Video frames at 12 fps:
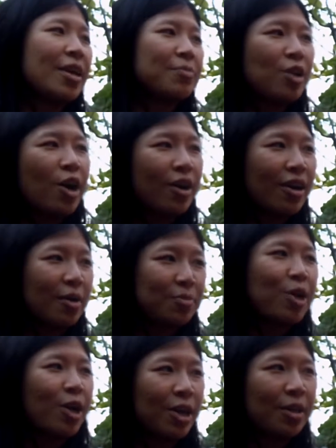I'm
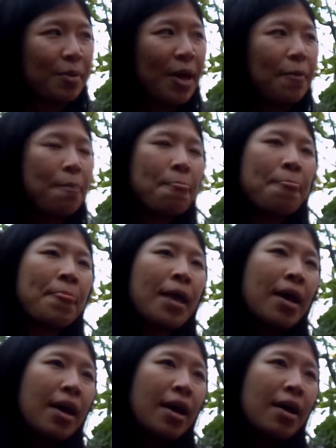talking about.
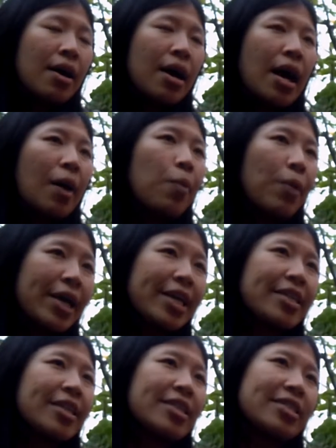
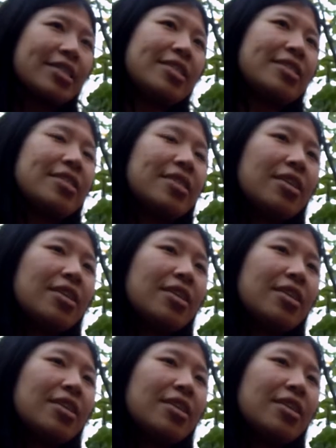Awakenings.